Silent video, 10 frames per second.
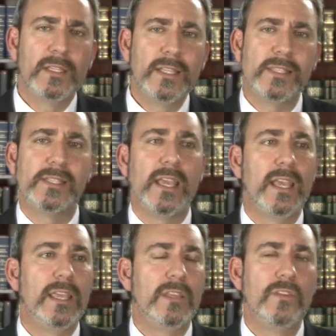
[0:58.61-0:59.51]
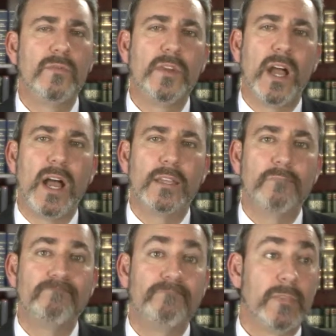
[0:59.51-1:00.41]
Let's say you've got
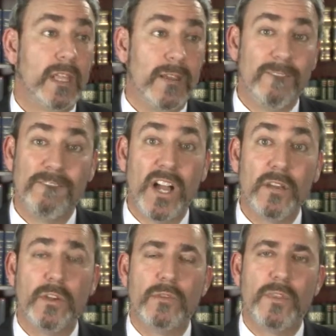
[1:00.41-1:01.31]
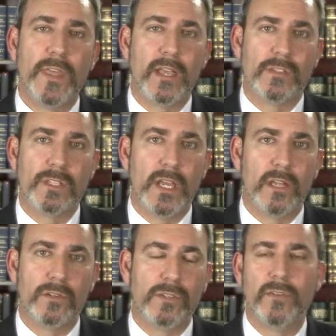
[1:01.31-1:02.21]
$500,000